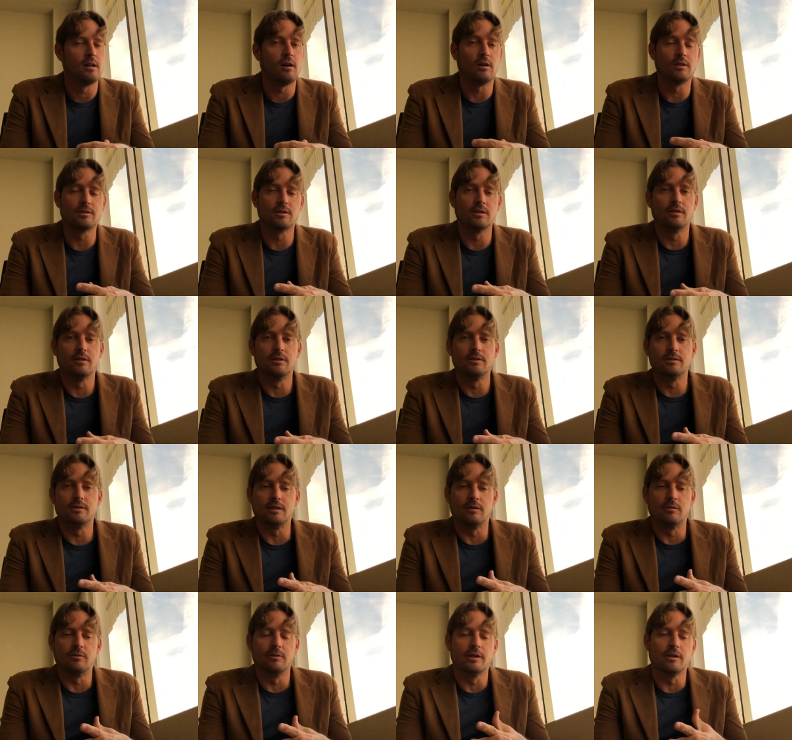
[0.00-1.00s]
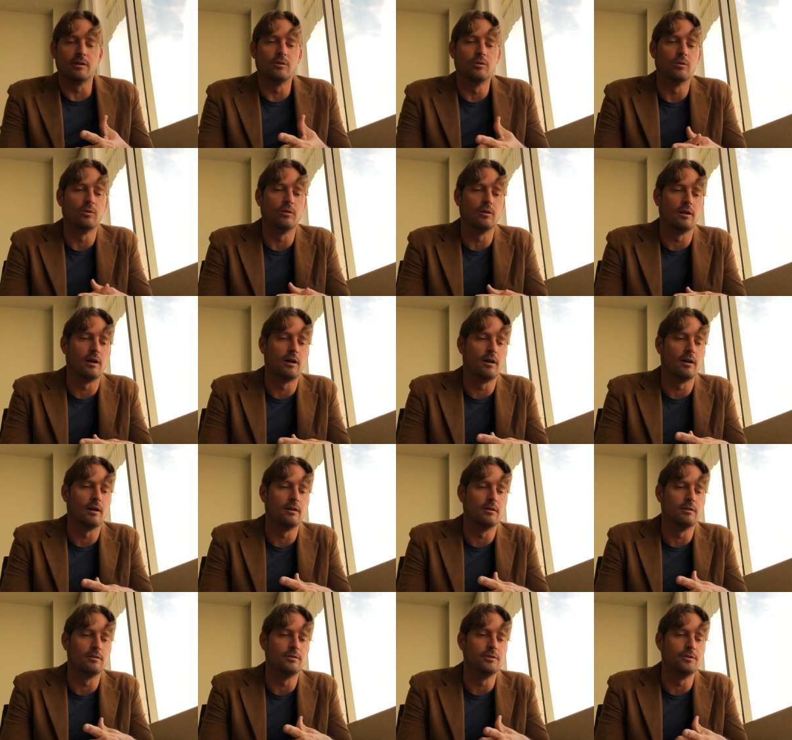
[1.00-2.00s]
Also there's a really cool
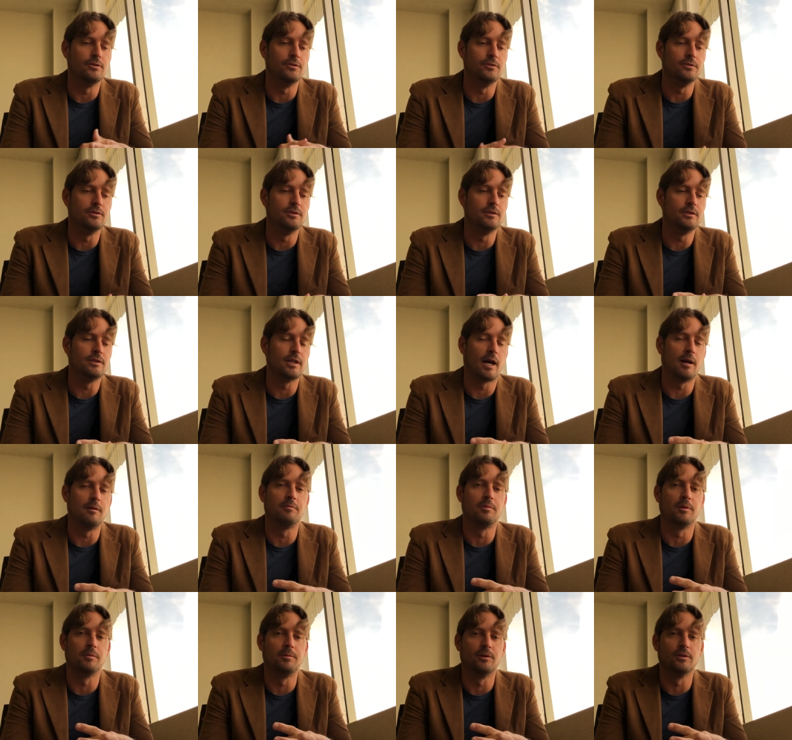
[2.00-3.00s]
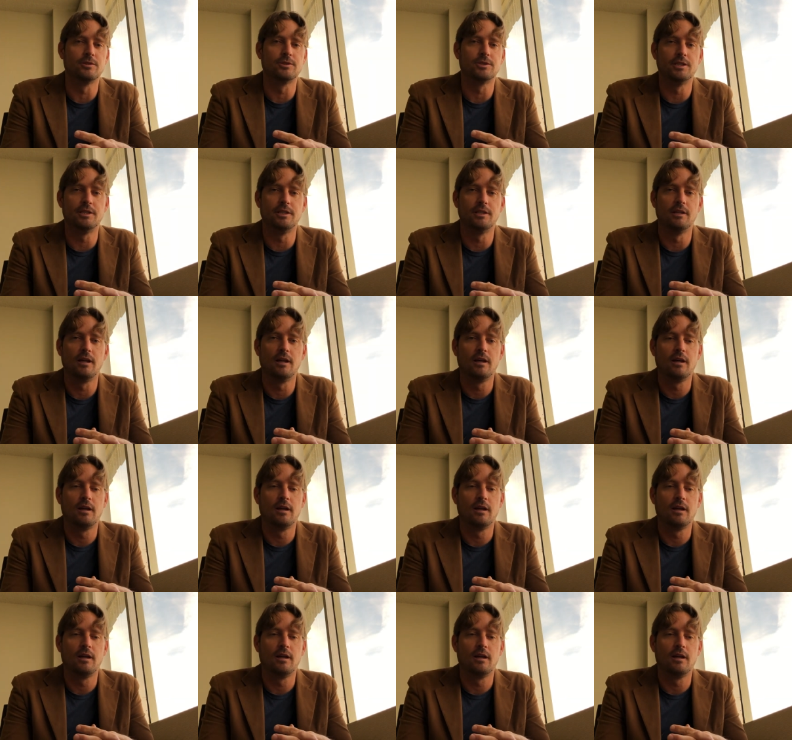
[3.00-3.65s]
new dive propulsion